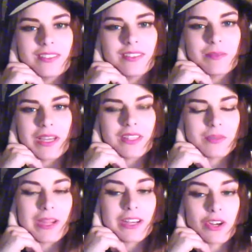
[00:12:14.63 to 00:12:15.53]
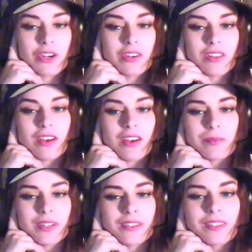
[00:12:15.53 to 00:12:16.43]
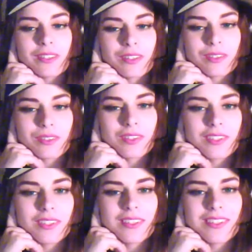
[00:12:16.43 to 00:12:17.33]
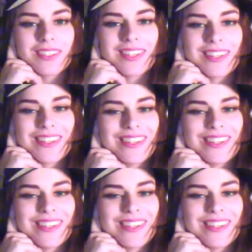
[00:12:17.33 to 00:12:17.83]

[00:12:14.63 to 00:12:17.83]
They might hurt a lot. But, you know.